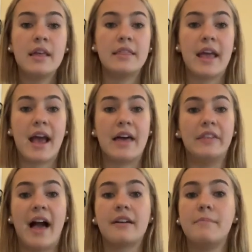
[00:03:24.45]
They had
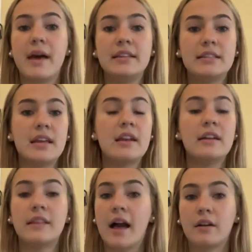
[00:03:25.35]
lack of medicine,
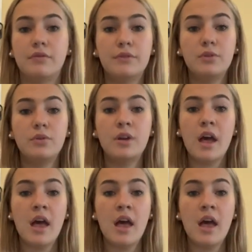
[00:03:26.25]
lack of food,